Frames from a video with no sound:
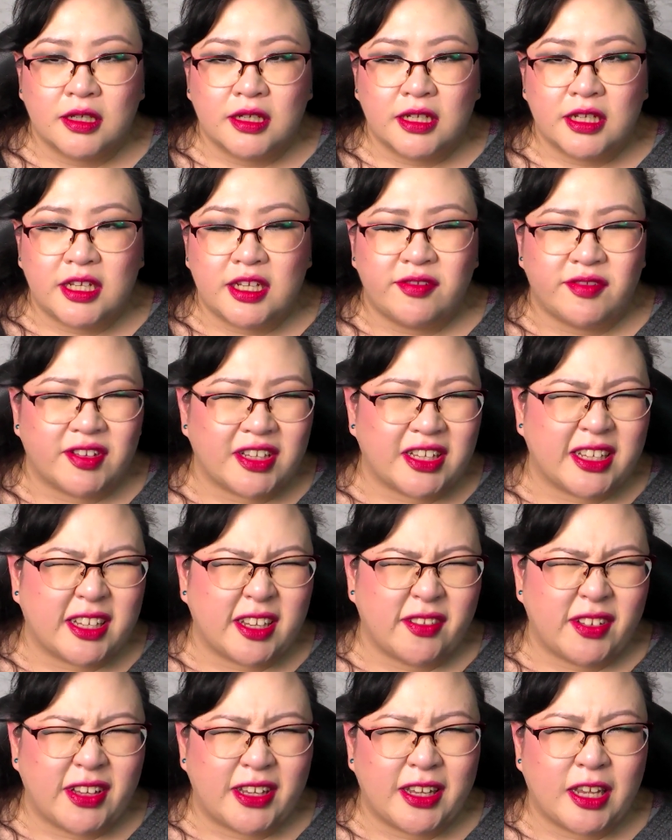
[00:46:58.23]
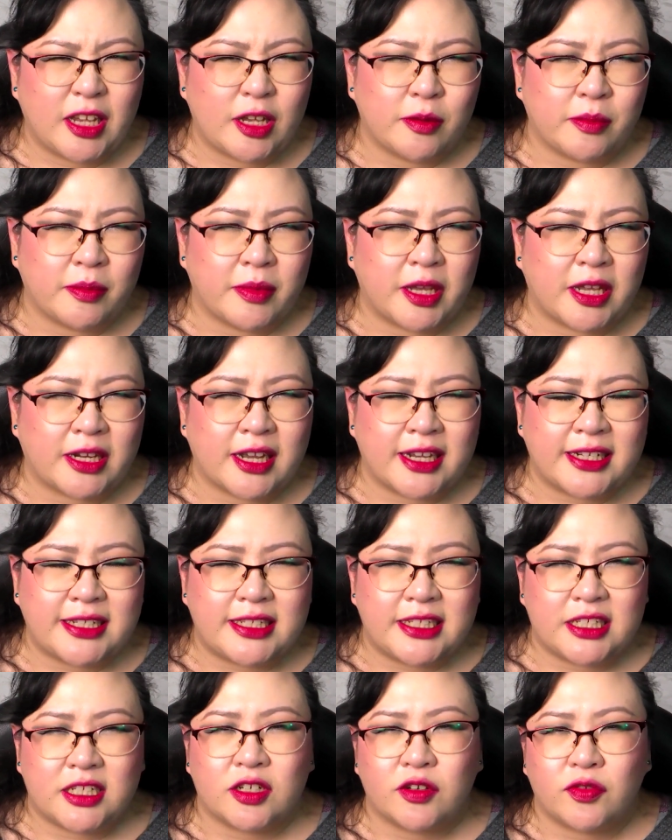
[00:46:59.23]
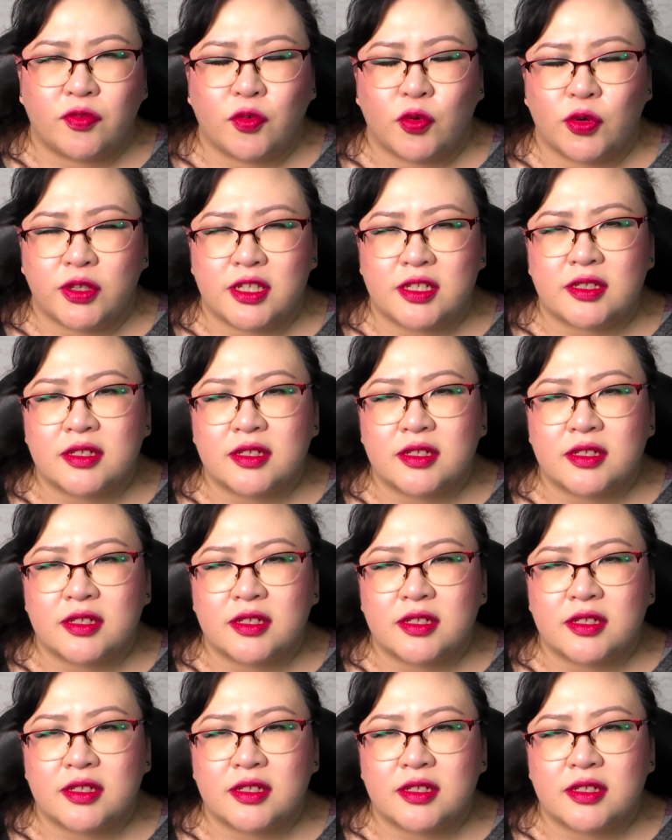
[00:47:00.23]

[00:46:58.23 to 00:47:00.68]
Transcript: even giving him an idea for this